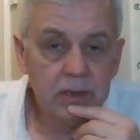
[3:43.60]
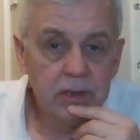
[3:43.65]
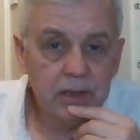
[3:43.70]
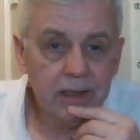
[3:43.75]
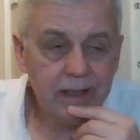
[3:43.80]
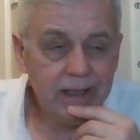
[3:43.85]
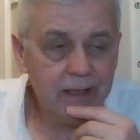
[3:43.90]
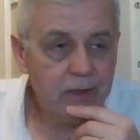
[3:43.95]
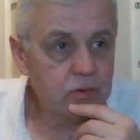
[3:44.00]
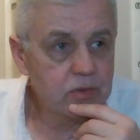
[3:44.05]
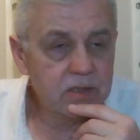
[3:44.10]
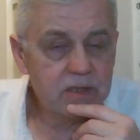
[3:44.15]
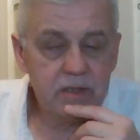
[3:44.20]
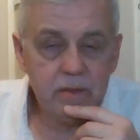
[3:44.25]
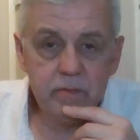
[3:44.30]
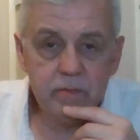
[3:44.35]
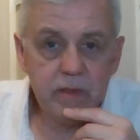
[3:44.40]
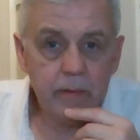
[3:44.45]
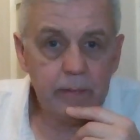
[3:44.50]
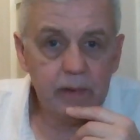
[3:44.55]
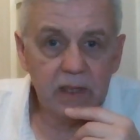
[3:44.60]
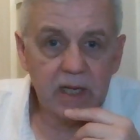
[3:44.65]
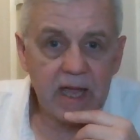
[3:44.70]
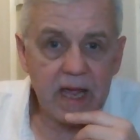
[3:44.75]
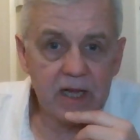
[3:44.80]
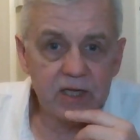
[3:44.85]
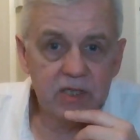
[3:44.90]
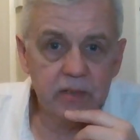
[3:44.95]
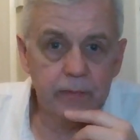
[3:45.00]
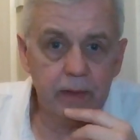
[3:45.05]
And he doesn't seem to be able to
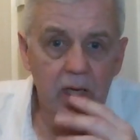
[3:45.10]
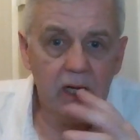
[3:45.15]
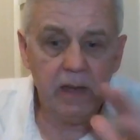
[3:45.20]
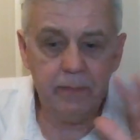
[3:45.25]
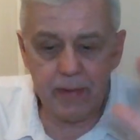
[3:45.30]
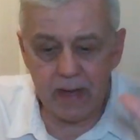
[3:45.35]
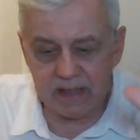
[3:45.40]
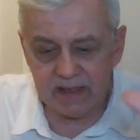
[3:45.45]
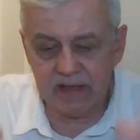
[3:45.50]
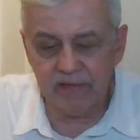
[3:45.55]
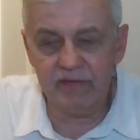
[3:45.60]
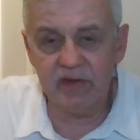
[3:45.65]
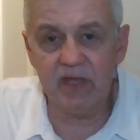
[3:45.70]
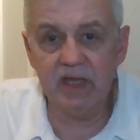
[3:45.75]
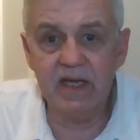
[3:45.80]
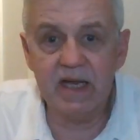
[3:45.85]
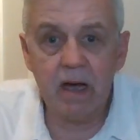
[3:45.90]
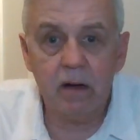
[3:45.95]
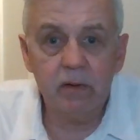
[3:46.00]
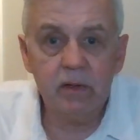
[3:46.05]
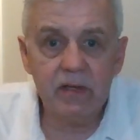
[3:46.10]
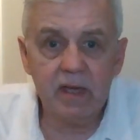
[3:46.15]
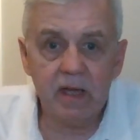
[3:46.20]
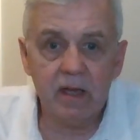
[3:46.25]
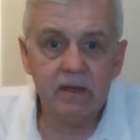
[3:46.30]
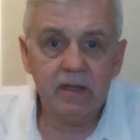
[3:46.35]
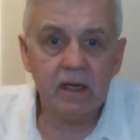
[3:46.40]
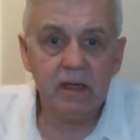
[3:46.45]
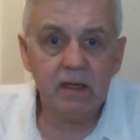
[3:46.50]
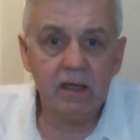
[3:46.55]
catch a ball. He passes everything down
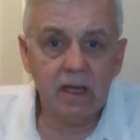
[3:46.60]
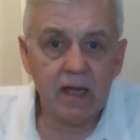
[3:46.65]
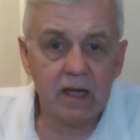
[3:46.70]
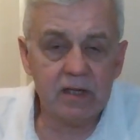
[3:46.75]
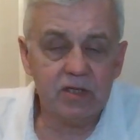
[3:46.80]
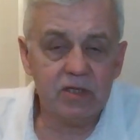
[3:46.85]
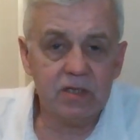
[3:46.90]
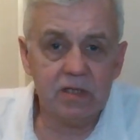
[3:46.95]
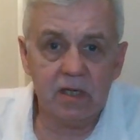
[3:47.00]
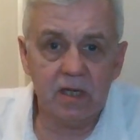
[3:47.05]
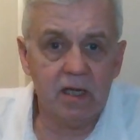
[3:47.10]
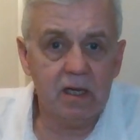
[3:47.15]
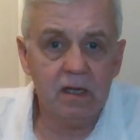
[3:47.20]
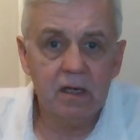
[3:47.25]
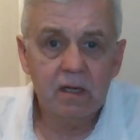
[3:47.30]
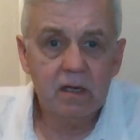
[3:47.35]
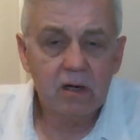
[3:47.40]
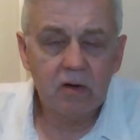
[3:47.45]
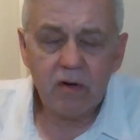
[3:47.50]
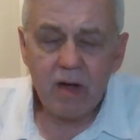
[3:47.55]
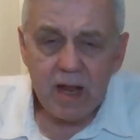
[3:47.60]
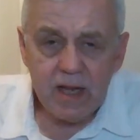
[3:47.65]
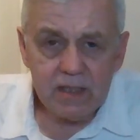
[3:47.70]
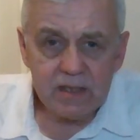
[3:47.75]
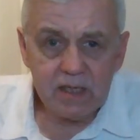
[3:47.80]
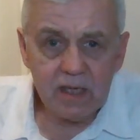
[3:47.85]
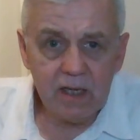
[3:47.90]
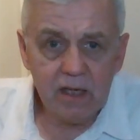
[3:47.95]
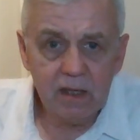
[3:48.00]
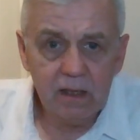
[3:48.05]
and then catches it.
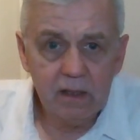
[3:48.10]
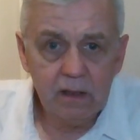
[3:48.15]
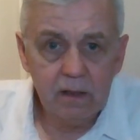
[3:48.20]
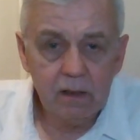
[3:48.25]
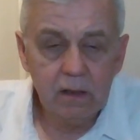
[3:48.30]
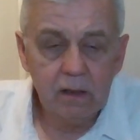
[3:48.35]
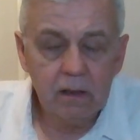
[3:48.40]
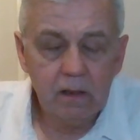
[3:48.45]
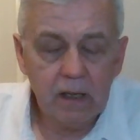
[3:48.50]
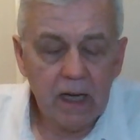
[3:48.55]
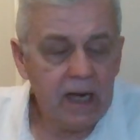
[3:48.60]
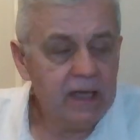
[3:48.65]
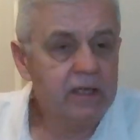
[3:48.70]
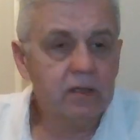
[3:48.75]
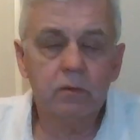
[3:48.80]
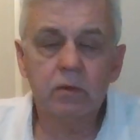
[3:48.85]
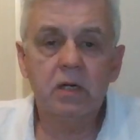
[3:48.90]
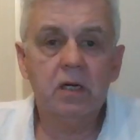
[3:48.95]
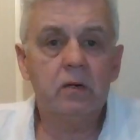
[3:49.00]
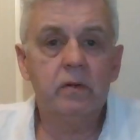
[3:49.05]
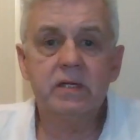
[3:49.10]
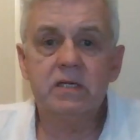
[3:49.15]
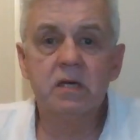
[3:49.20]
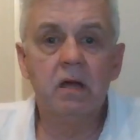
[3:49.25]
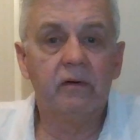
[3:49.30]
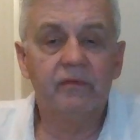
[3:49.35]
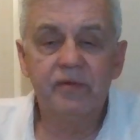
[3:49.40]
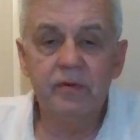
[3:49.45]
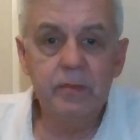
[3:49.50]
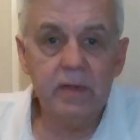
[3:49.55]
Crazy. I don't know. He's
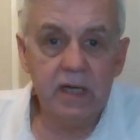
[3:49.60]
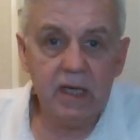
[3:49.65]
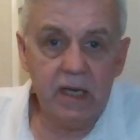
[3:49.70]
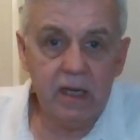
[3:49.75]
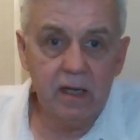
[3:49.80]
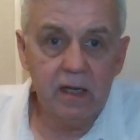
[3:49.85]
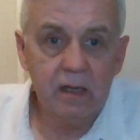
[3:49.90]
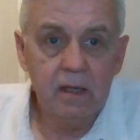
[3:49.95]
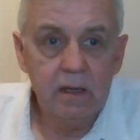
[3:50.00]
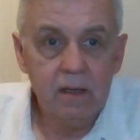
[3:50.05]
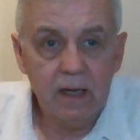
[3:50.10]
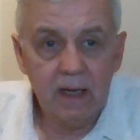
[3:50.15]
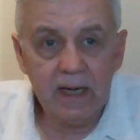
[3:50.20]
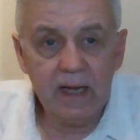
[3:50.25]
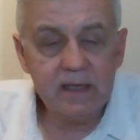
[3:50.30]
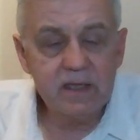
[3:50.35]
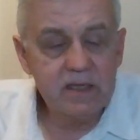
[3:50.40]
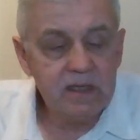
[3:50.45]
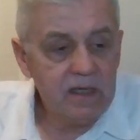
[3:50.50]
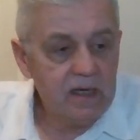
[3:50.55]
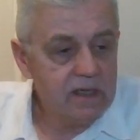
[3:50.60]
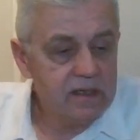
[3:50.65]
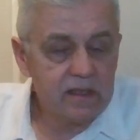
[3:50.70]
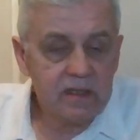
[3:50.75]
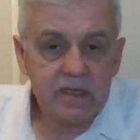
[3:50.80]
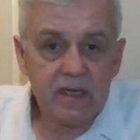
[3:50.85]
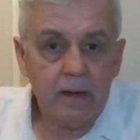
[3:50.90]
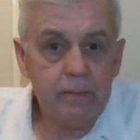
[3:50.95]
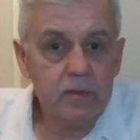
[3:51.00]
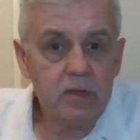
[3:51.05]
not for me. And Antony, as I
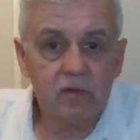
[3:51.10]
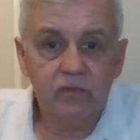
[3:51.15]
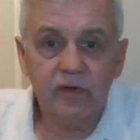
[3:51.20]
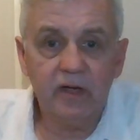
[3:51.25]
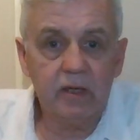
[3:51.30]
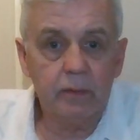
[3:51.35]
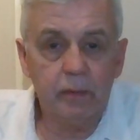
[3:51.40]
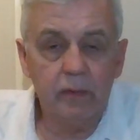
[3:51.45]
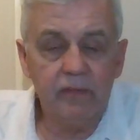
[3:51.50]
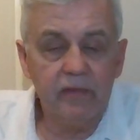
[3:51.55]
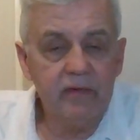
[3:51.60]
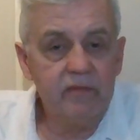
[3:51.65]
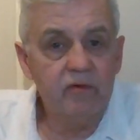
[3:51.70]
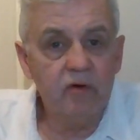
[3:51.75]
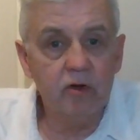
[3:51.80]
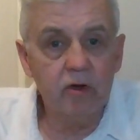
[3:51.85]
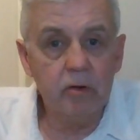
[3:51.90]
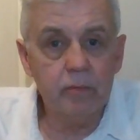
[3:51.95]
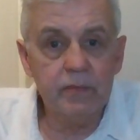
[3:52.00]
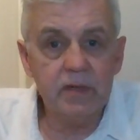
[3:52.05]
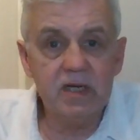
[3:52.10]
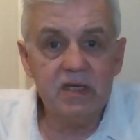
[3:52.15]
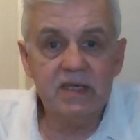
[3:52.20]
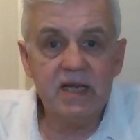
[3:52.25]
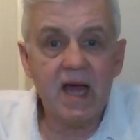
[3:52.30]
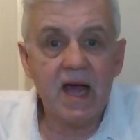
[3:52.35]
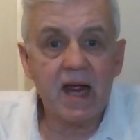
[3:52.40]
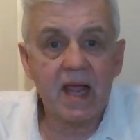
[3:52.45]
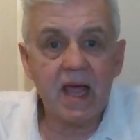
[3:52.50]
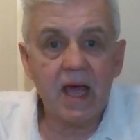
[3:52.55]
say, I'm just fed up of him running up these
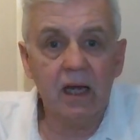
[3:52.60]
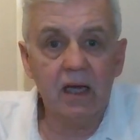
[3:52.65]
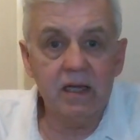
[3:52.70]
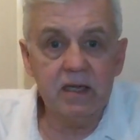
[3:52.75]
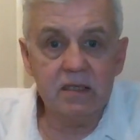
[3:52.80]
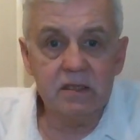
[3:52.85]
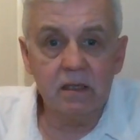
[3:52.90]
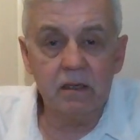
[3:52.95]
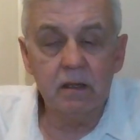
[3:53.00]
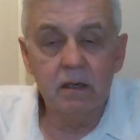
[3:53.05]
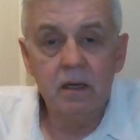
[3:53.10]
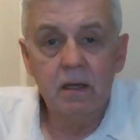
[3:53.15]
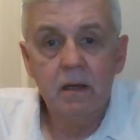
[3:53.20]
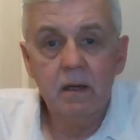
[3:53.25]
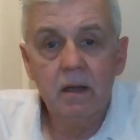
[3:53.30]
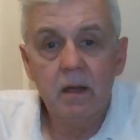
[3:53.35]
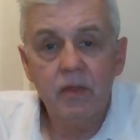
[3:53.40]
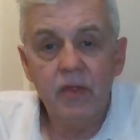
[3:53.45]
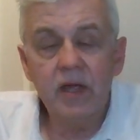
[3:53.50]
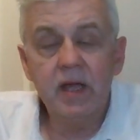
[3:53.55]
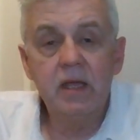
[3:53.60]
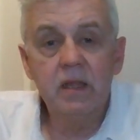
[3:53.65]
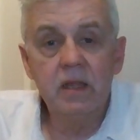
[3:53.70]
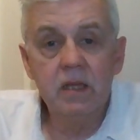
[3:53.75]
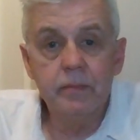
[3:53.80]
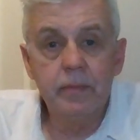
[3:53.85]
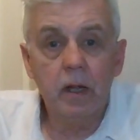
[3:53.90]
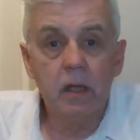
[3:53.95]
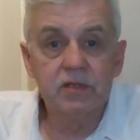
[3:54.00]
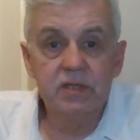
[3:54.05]
dark alleys and thinking the
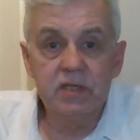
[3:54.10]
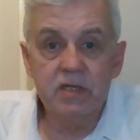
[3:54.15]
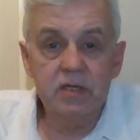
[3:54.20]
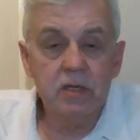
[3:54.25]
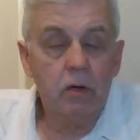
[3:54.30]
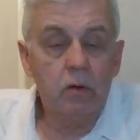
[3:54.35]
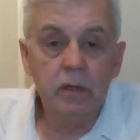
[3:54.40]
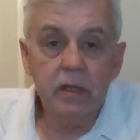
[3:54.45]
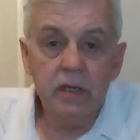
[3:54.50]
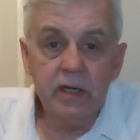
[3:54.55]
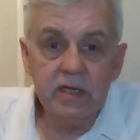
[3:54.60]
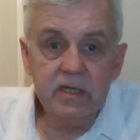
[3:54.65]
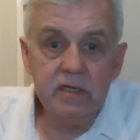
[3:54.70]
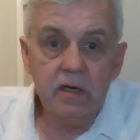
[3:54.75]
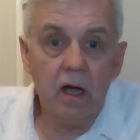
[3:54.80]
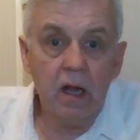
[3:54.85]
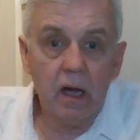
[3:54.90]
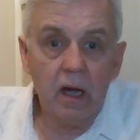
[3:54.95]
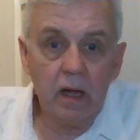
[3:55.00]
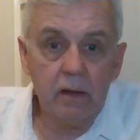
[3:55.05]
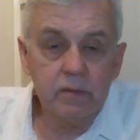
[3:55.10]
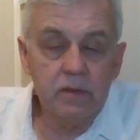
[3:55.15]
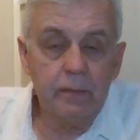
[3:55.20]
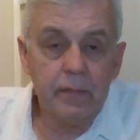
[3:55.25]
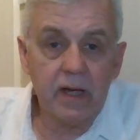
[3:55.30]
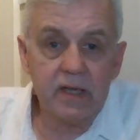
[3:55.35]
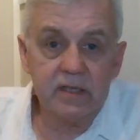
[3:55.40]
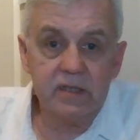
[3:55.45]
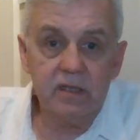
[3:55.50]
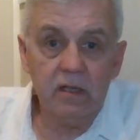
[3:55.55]
ball's his own and he's not allowed to
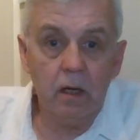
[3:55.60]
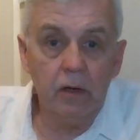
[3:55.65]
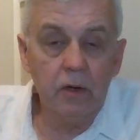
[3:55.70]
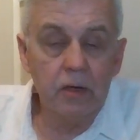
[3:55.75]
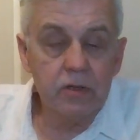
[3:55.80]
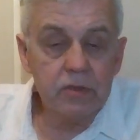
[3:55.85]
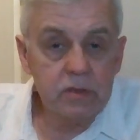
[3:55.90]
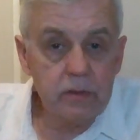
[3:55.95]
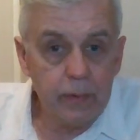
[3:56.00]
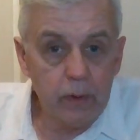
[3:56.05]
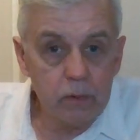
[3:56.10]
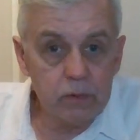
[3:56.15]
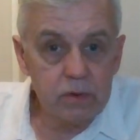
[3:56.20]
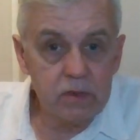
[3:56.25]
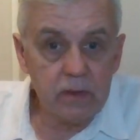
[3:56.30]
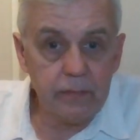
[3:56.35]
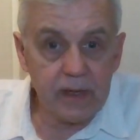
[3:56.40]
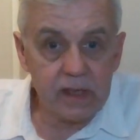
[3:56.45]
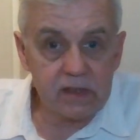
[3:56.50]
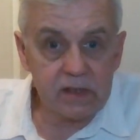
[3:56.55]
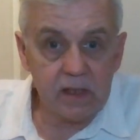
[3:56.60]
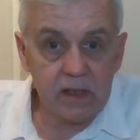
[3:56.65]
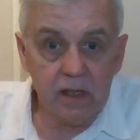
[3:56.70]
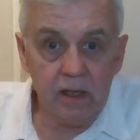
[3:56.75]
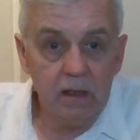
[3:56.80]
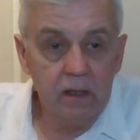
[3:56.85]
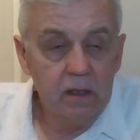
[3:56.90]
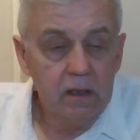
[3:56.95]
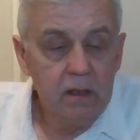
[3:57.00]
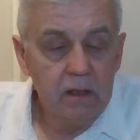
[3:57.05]
pass it or not supposed to pass
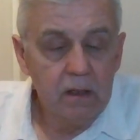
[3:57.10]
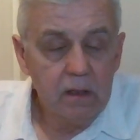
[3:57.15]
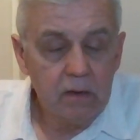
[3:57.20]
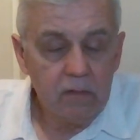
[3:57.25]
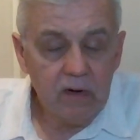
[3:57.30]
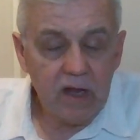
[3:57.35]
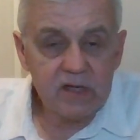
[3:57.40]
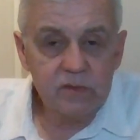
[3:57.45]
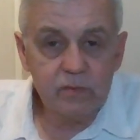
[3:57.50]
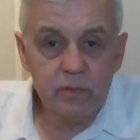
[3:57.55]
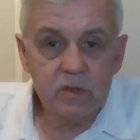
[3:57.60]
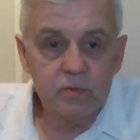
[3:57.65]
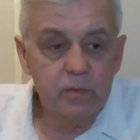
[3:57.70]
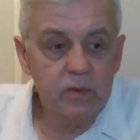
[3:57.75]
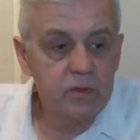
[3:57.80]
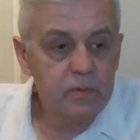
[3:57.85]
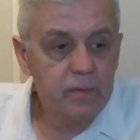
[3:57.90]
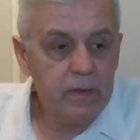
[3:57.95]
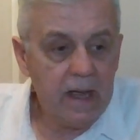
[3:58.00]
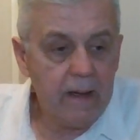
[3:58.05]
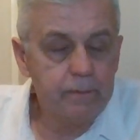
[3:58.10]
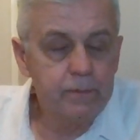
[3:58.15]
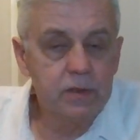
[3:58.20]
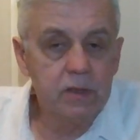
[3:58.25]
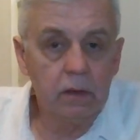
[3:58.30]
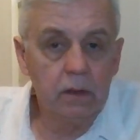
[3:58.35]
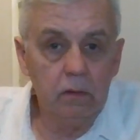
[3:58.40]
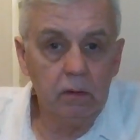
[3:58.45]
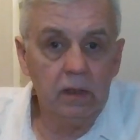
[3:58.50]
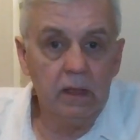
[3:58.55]
it. Rasmus must be
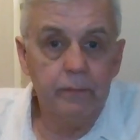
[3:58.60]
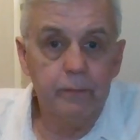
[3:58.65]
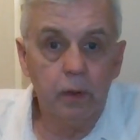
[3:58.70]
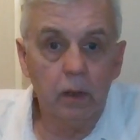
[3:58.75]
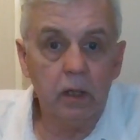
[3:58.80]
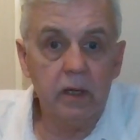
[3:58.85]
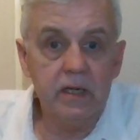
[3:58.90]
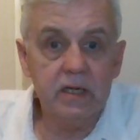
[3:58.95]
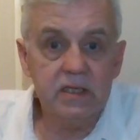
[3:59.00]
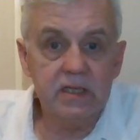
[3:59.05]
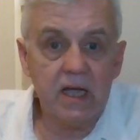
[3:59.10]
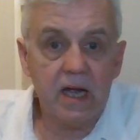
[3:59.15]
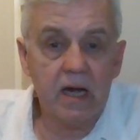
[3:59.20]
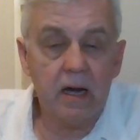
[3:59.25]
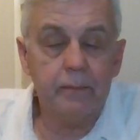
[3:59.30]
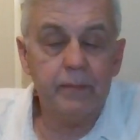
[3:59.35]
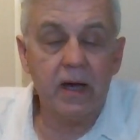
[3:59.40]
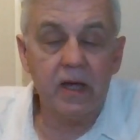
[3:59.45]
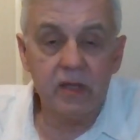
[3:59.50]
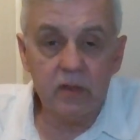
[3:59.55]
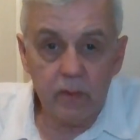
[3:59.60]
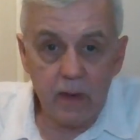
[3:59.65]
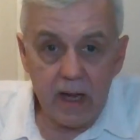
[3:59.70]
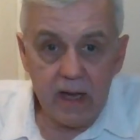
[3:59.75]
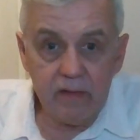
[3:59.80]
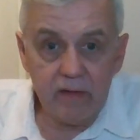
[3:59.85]
absolutely pulling his hair out. By the way,